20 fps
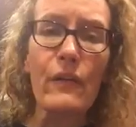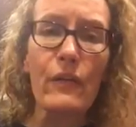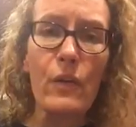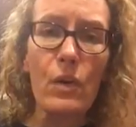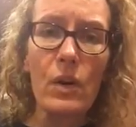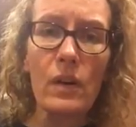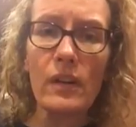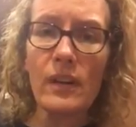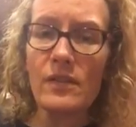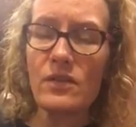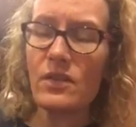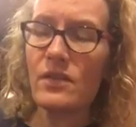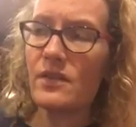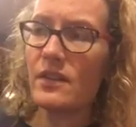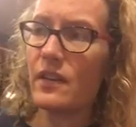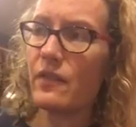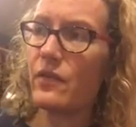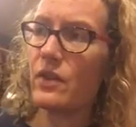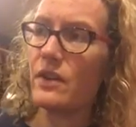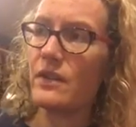let's just
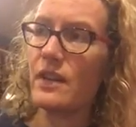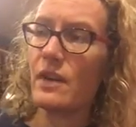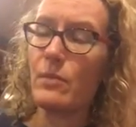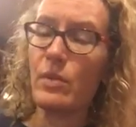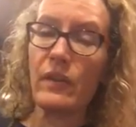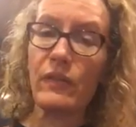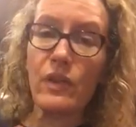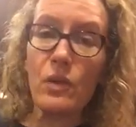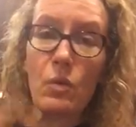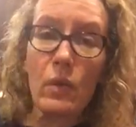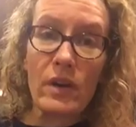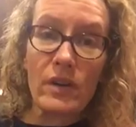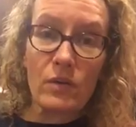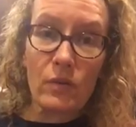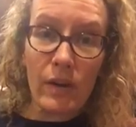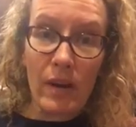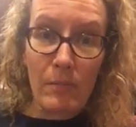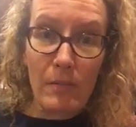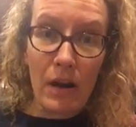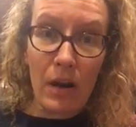say, for example, if you wanted
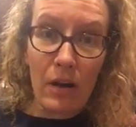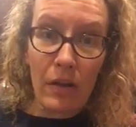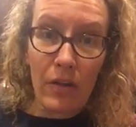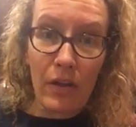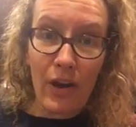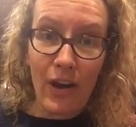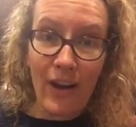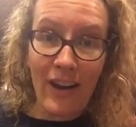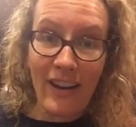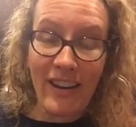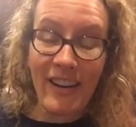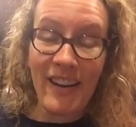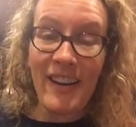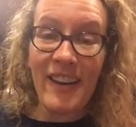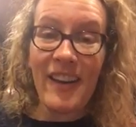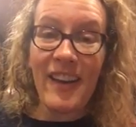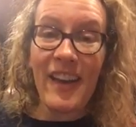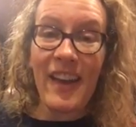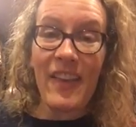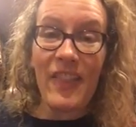to run a marathon
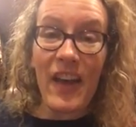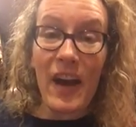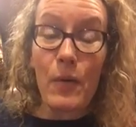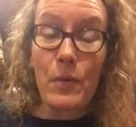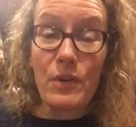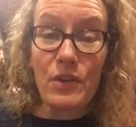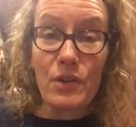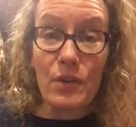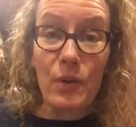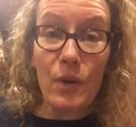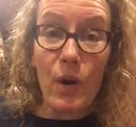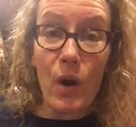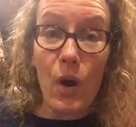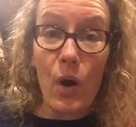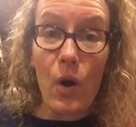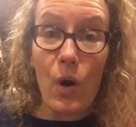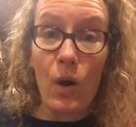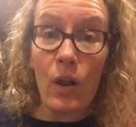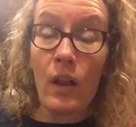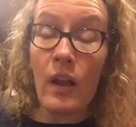and that was your
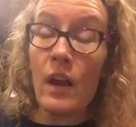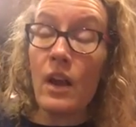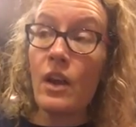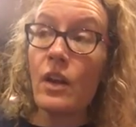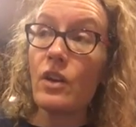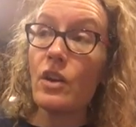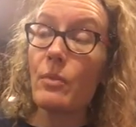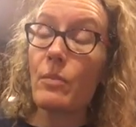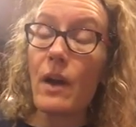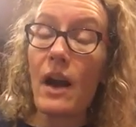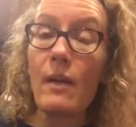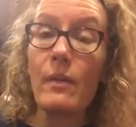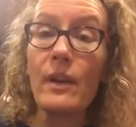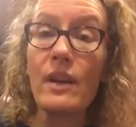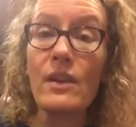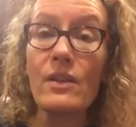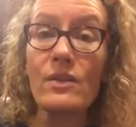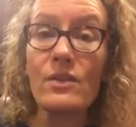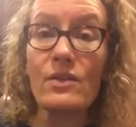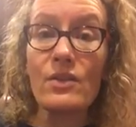goal, you're probably
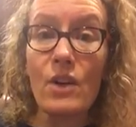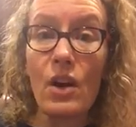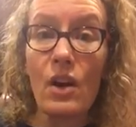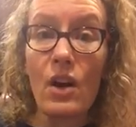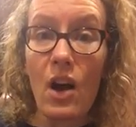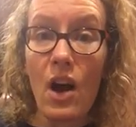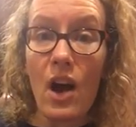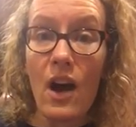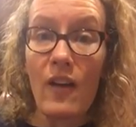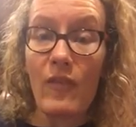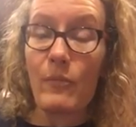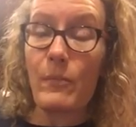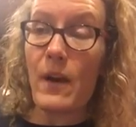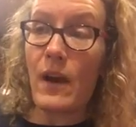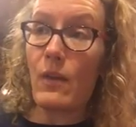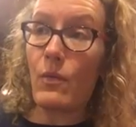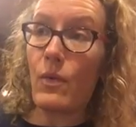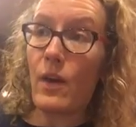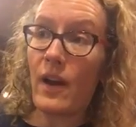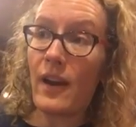going to start off
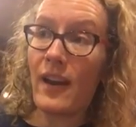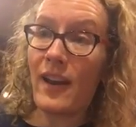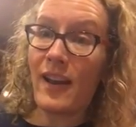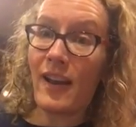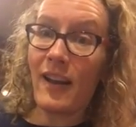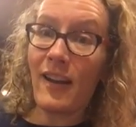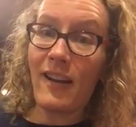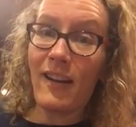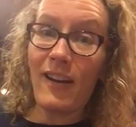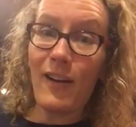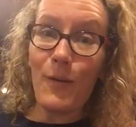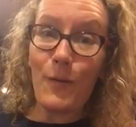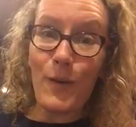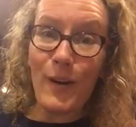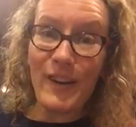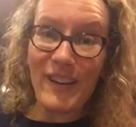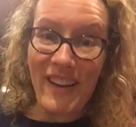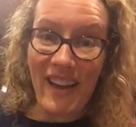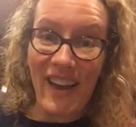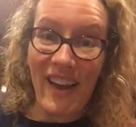by running a
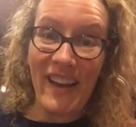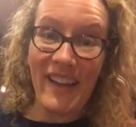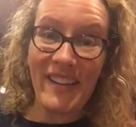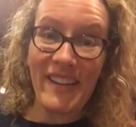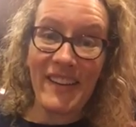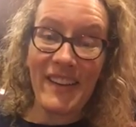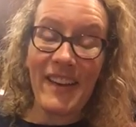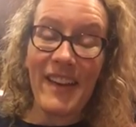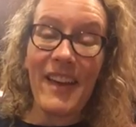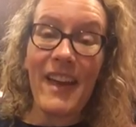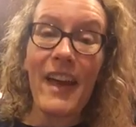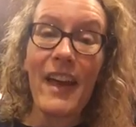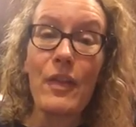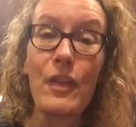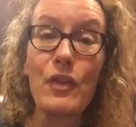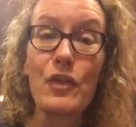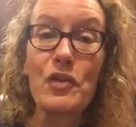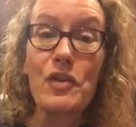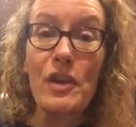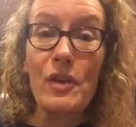1K,
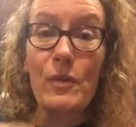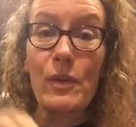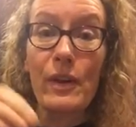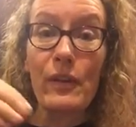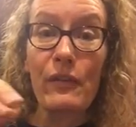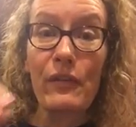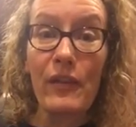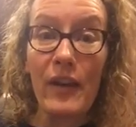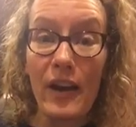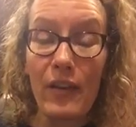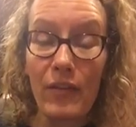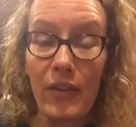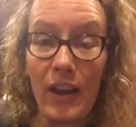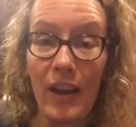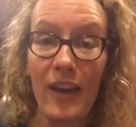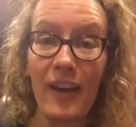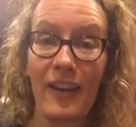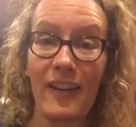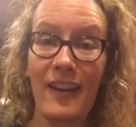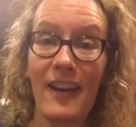and then you're going to run a
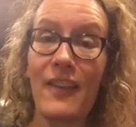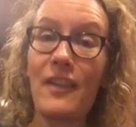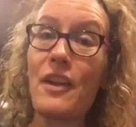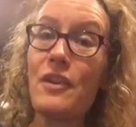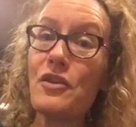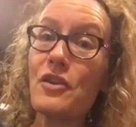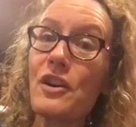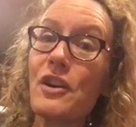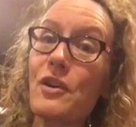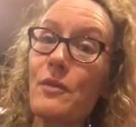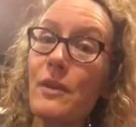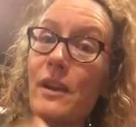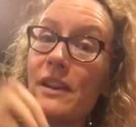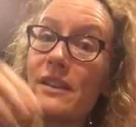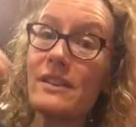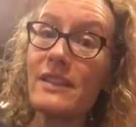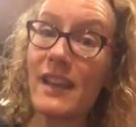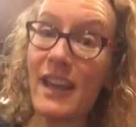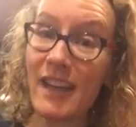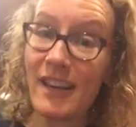5K, and then you're going to run
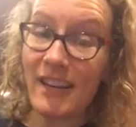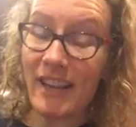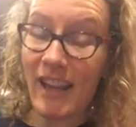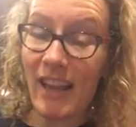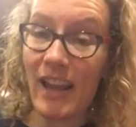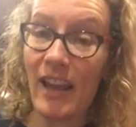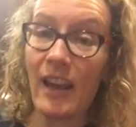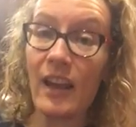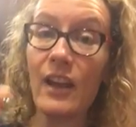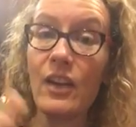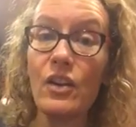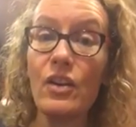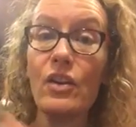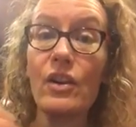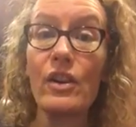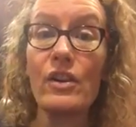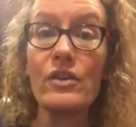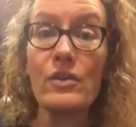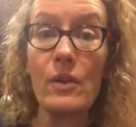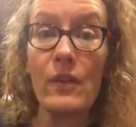a 10K. You're
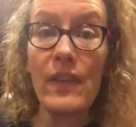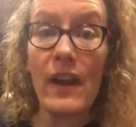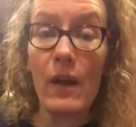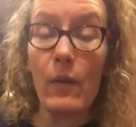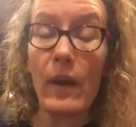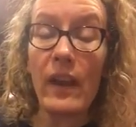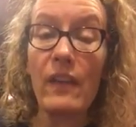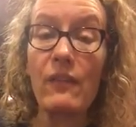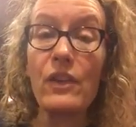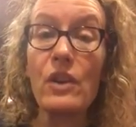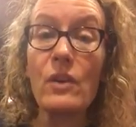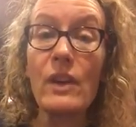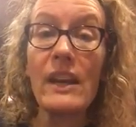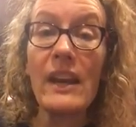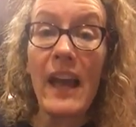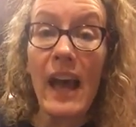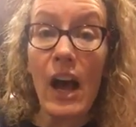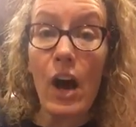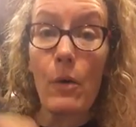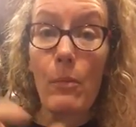going to do it that way. If you
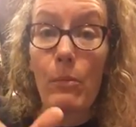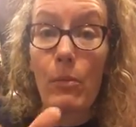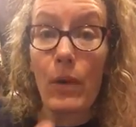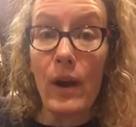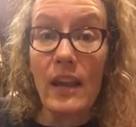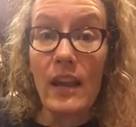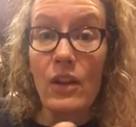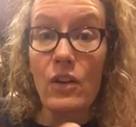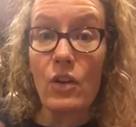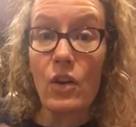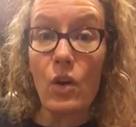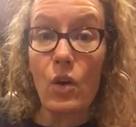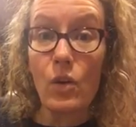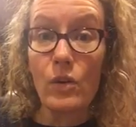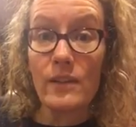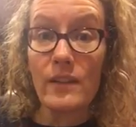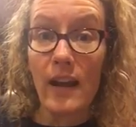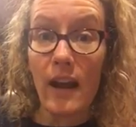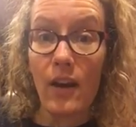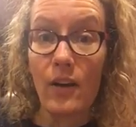need help breaking your
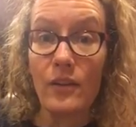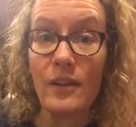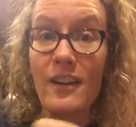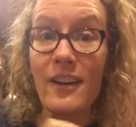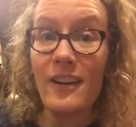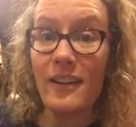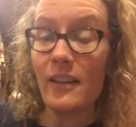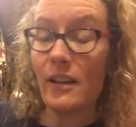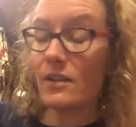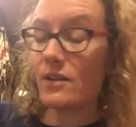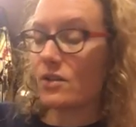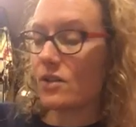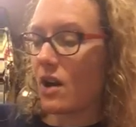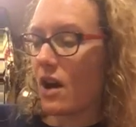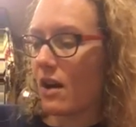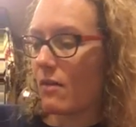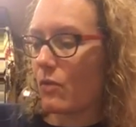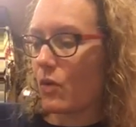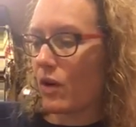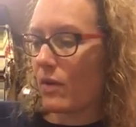goal down, let's
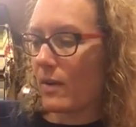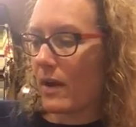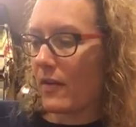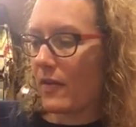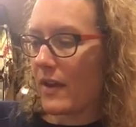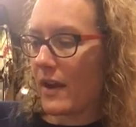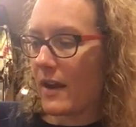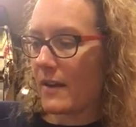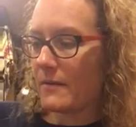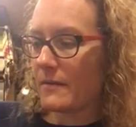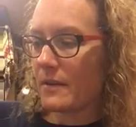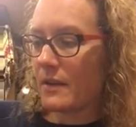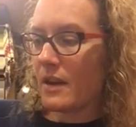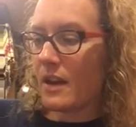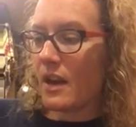talk more about that.